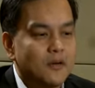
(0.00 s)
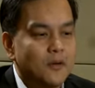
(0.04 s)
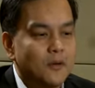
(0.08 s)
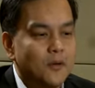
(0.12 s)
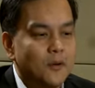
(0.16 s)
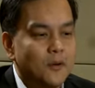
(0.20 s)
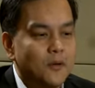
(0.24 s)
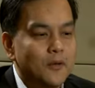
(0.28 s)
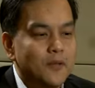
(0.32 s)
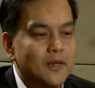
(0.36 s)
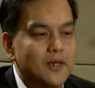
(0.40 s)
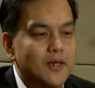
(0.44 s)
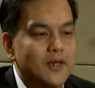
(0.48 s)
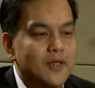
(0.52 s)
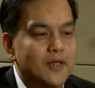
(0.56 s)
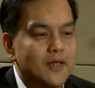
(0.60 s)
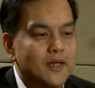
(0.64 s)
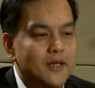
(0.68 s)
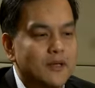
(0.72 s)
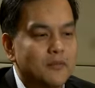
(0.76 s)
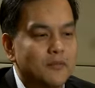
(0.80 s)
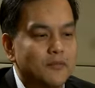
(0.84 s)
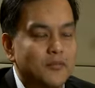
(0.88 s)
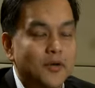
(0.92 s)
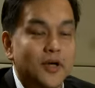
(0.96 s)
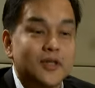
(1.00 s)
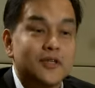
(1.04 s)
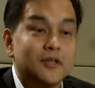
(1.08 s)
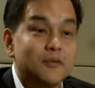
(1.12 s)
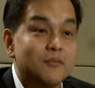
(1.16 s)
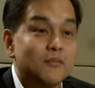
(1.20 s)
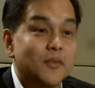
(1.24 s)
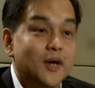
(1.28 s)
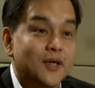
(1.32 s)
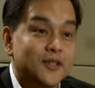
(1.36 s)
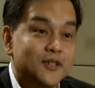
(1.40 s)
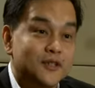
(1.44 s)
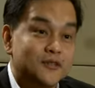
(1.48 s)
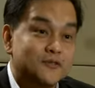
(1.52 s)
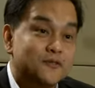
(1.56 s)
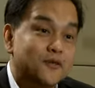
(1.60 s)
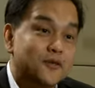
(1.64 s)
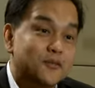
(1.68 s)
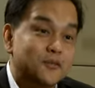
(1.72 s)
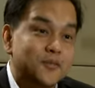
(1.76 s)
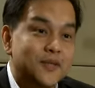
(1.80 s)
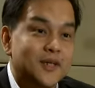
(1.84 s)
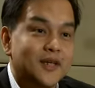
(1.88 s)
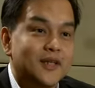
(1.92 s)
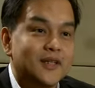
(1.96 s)
only bread and butter for
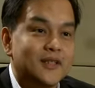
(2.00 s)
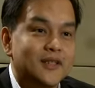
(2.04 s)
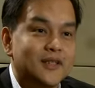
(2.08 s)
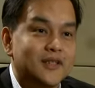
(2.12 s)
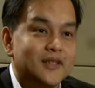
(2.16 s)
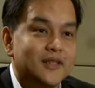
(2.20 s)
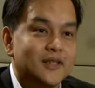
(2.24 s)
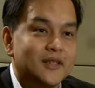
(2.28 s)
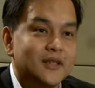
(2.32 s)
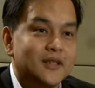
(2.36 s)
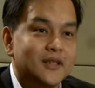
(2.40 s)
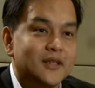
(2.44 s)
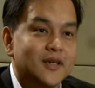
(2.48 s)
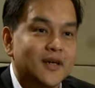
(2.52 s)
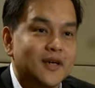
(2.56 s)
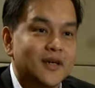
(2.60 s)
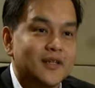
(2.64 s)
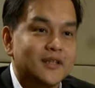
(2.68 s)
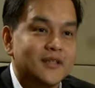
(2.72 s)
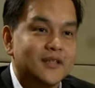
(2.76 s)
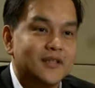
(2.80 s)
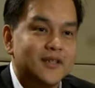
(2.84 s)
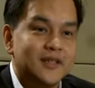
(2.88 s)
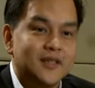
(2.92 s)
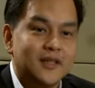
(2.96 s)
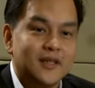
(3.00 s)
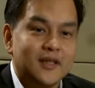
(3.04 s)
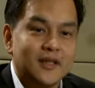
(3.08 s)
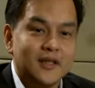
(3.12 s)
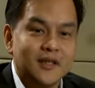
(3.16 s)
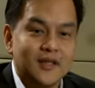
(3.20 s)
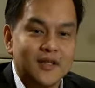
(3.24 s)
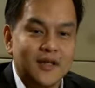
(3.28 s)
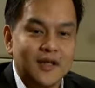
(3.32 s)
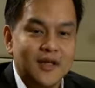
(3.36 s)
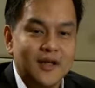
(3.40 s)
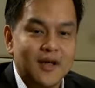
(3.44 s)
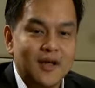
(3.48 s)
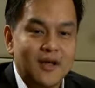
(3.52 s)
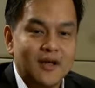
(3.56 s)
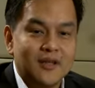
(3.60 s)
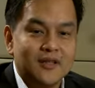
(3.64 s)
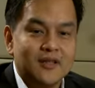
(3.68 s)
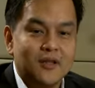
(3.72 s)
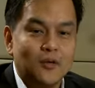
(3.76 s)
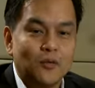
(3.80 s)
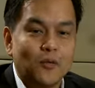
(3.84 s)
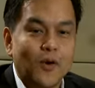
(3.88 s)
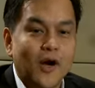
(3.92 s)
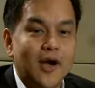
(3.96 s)
PLDT until
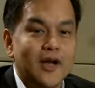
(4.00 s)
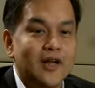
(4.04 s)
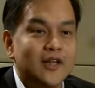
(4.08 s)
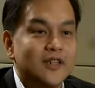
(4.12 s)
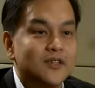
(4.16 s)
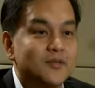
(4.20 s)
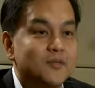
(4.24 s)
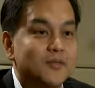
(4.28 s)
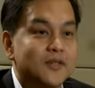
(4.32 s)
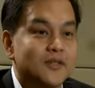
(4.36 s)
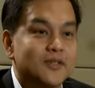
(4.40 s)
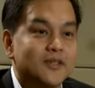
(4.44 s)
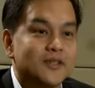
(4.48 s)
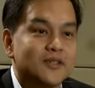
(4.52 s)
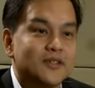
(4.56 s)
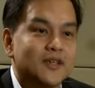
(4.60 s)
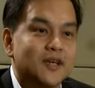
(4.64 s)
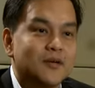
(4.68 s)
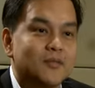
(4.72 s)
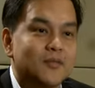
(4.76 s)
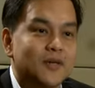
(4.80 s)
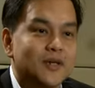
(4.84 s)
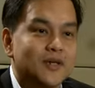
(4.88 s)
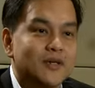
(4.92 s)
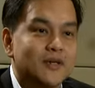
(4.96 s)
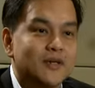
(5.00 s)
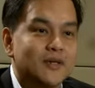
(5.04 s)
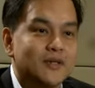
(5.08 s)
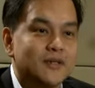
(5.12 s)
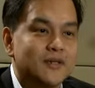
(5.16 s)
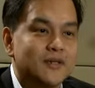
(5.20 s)
the wireless business came along.